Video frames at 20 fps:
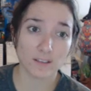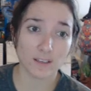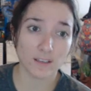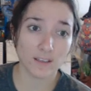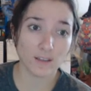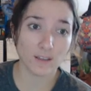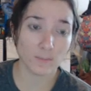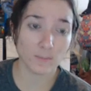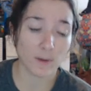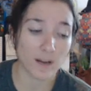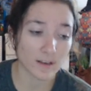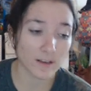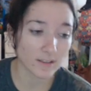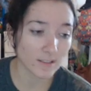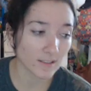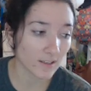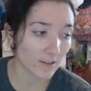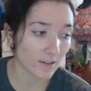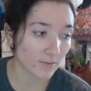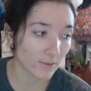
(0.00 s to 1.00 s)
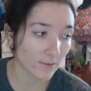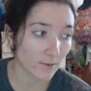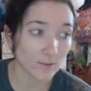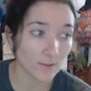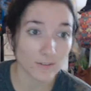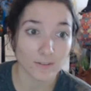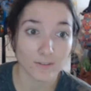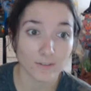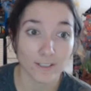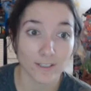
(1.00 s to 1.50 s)
in the past have
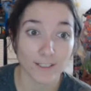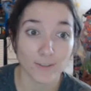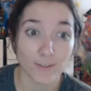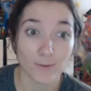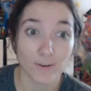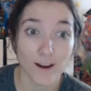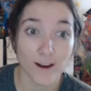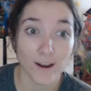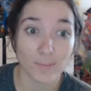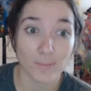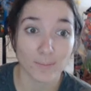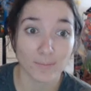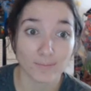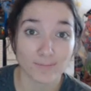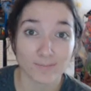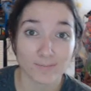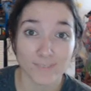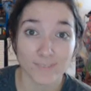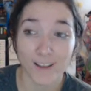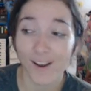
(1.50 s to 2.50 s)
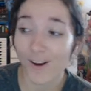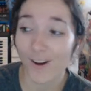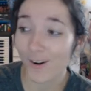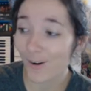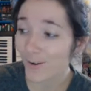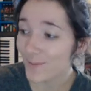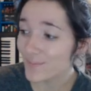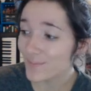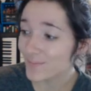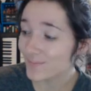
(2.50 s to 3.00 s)
hurt like crap
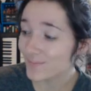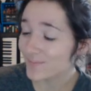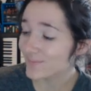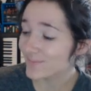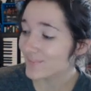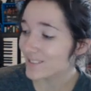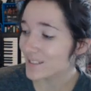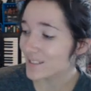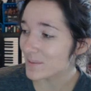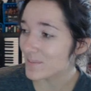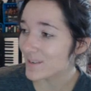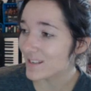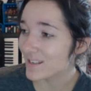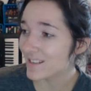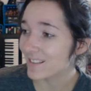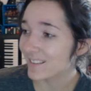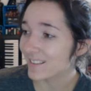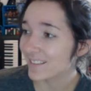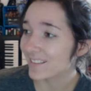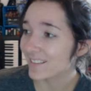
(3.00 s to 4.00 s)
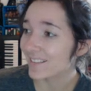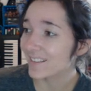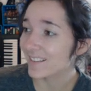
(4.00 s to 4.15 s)
to me, and